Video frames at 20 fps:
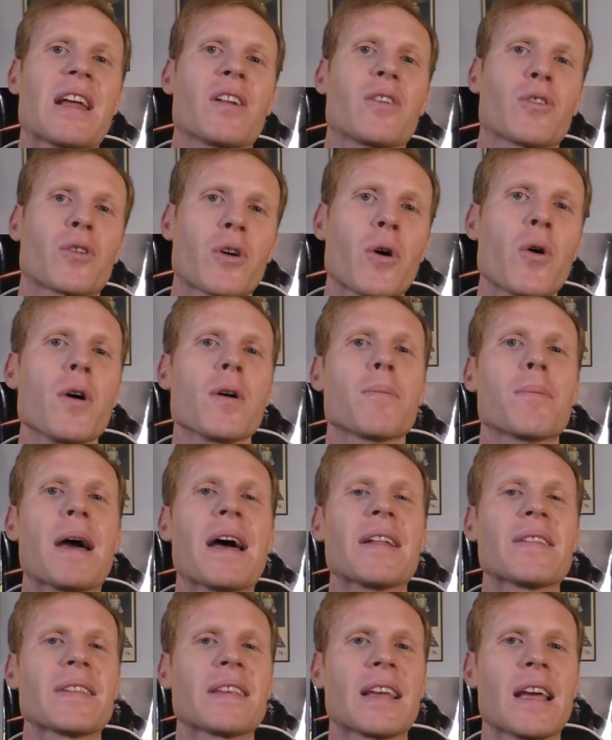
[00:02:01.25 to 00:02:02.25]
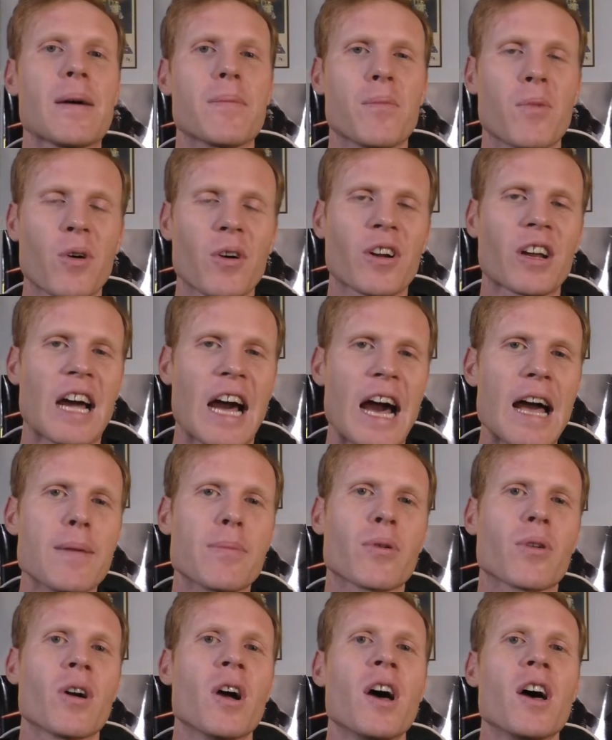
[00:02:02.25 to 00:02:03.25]
and they're going back to get more
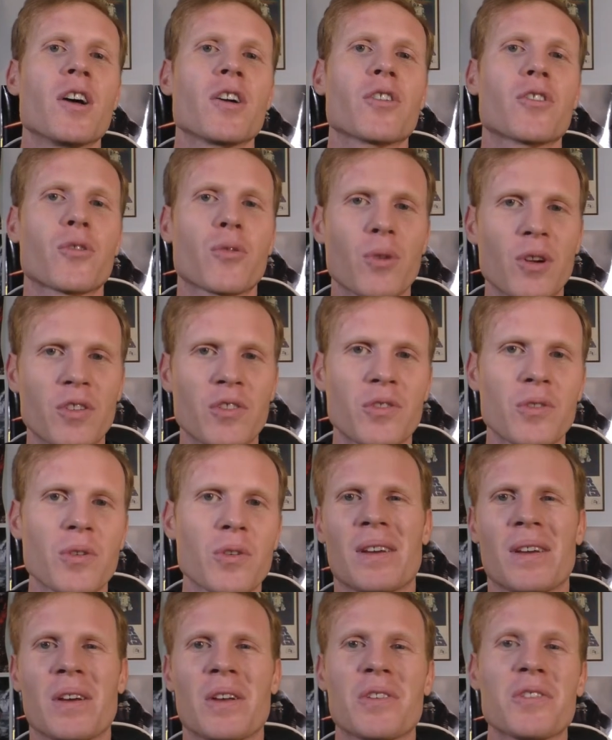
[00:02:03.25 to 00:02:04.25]
Kyber crystals.